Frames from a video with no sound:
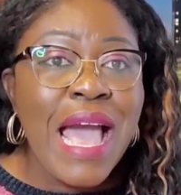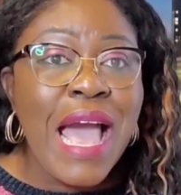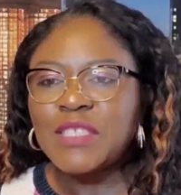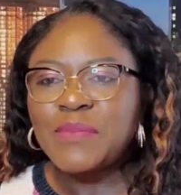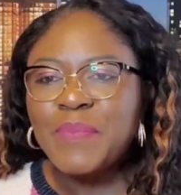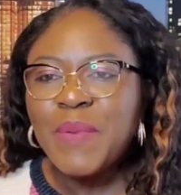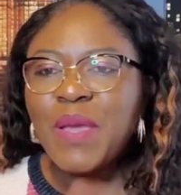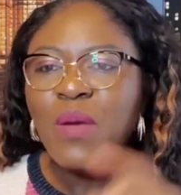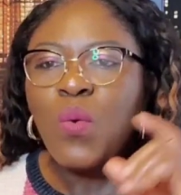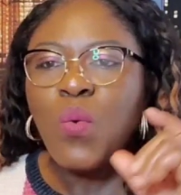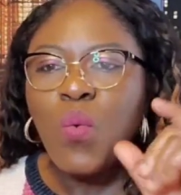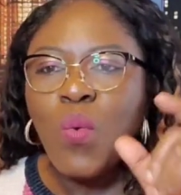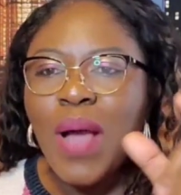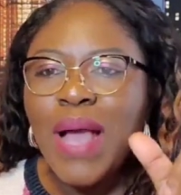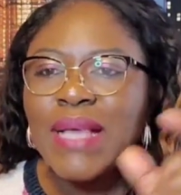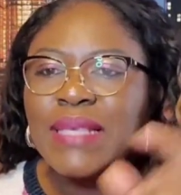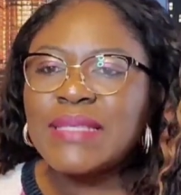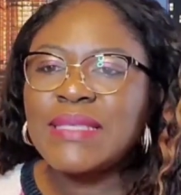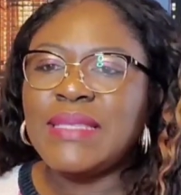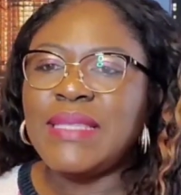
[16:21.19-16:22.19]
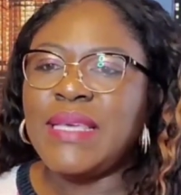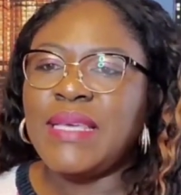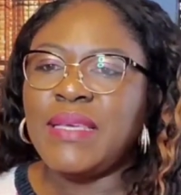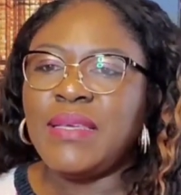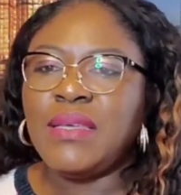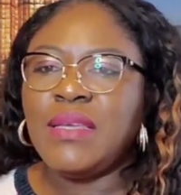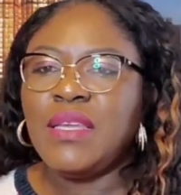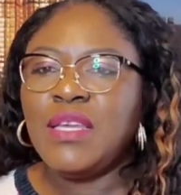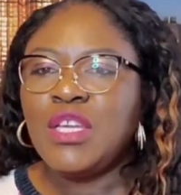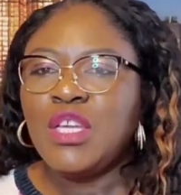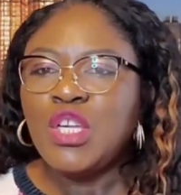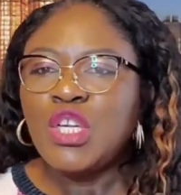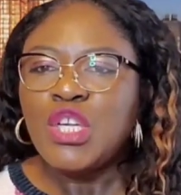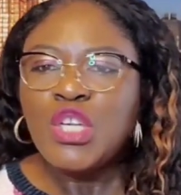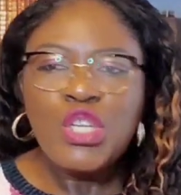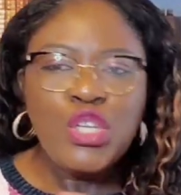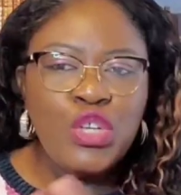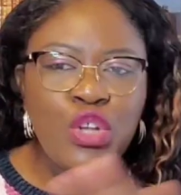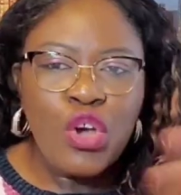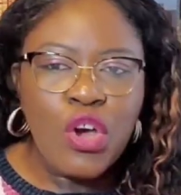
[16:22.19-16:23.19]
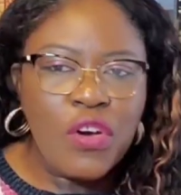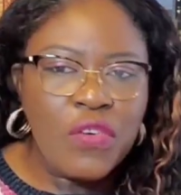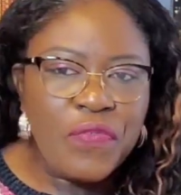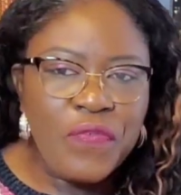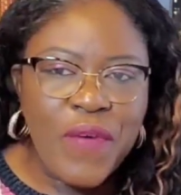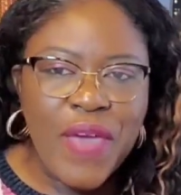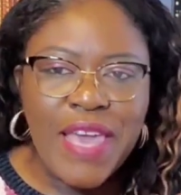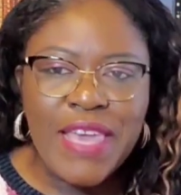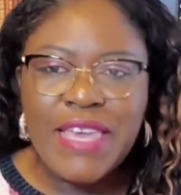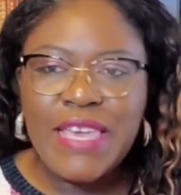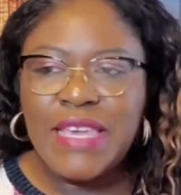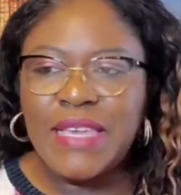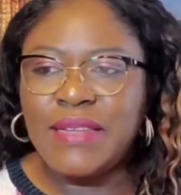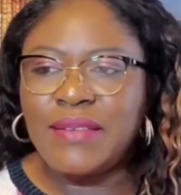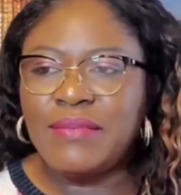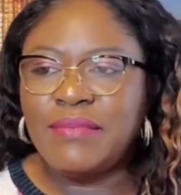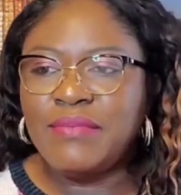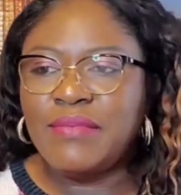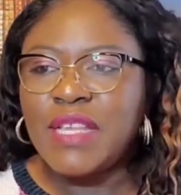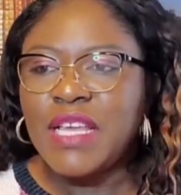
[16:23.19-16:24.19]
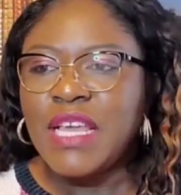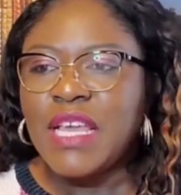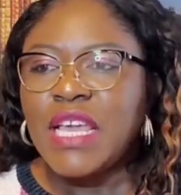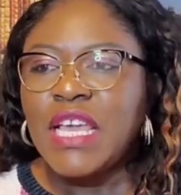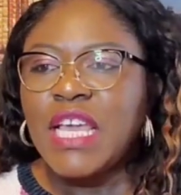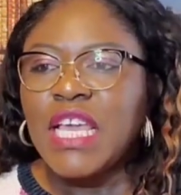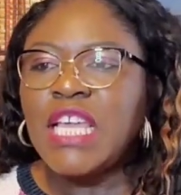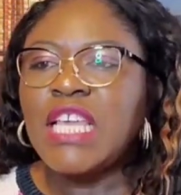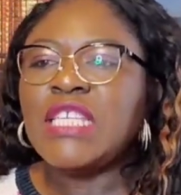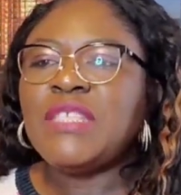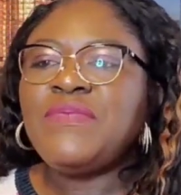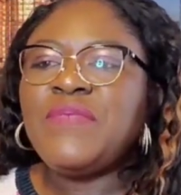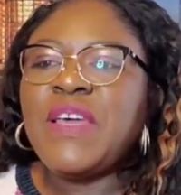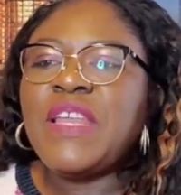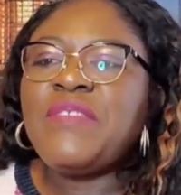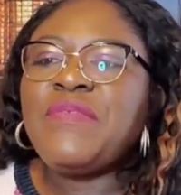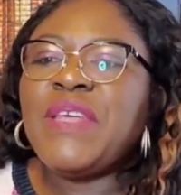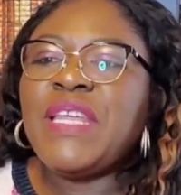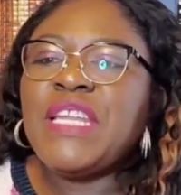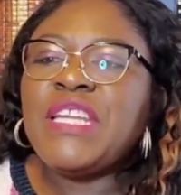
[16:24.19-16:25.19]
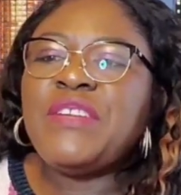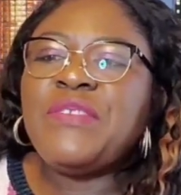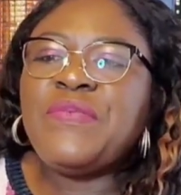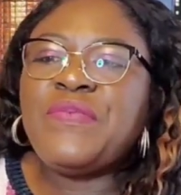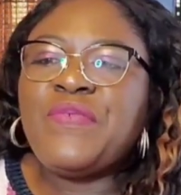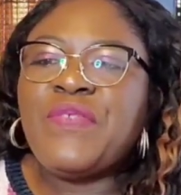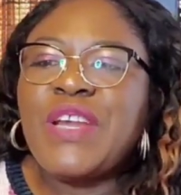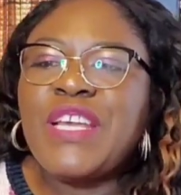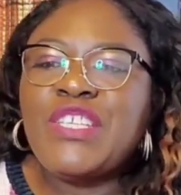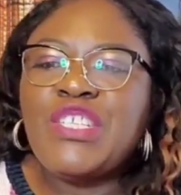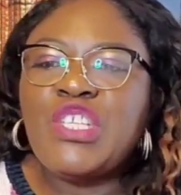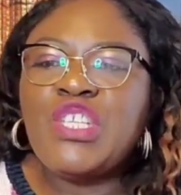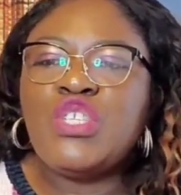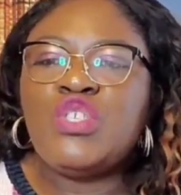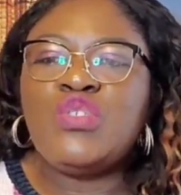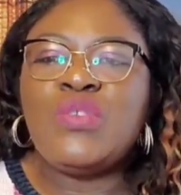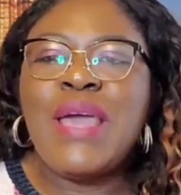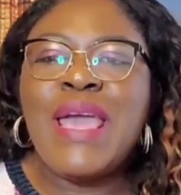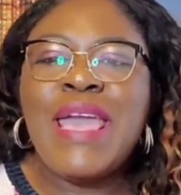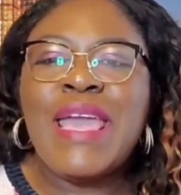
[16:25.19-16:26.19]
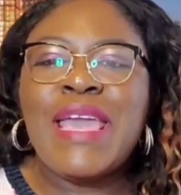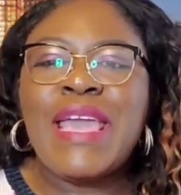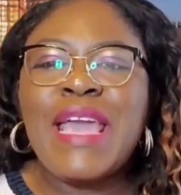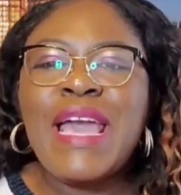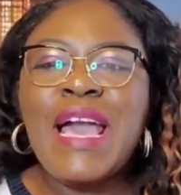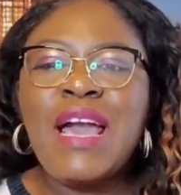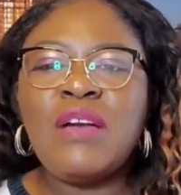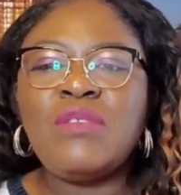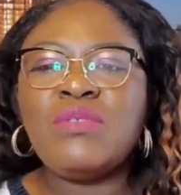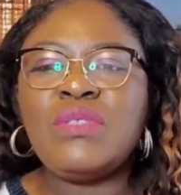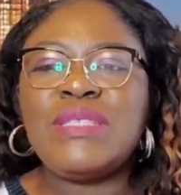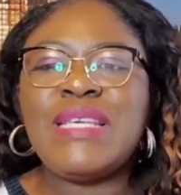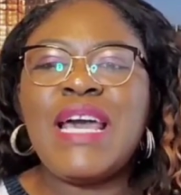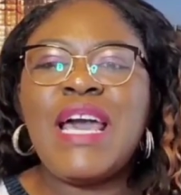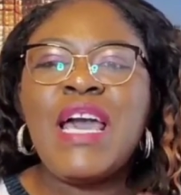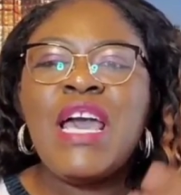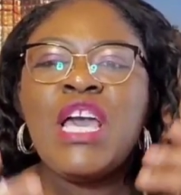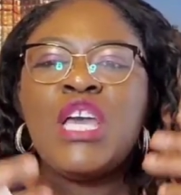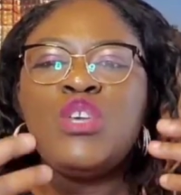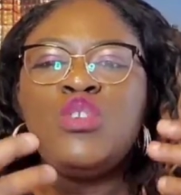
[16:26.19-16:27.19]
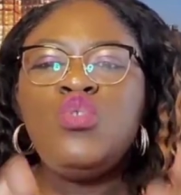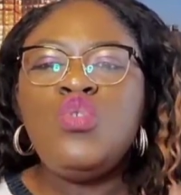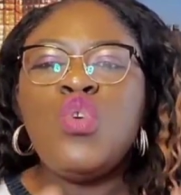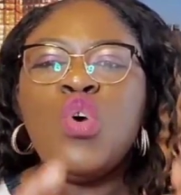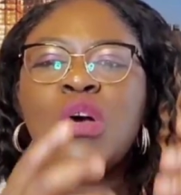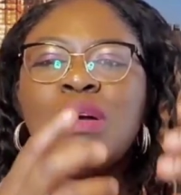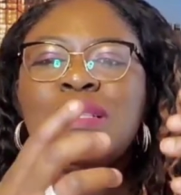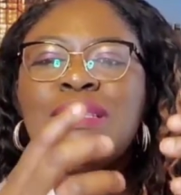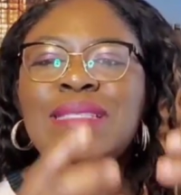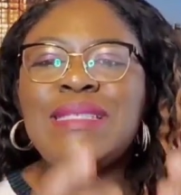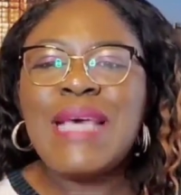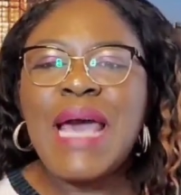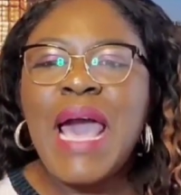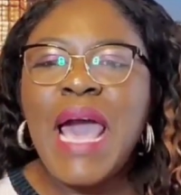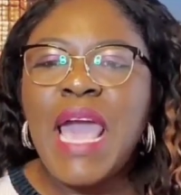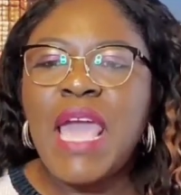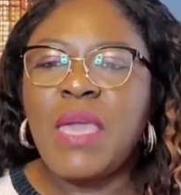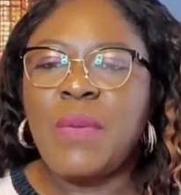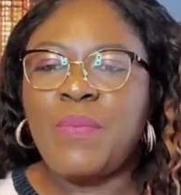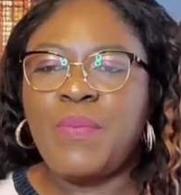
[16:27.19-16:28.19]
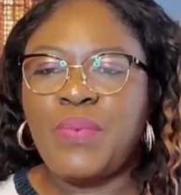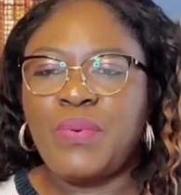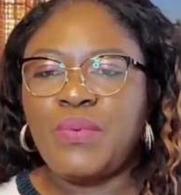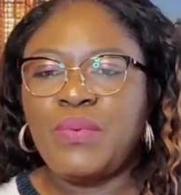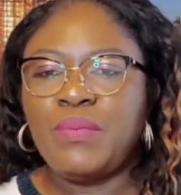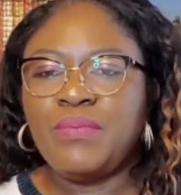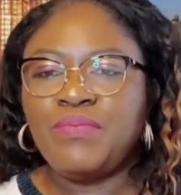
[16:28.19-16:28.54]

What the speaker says: Speak wisely. No faking. It's very, very refreshing to encounter your type.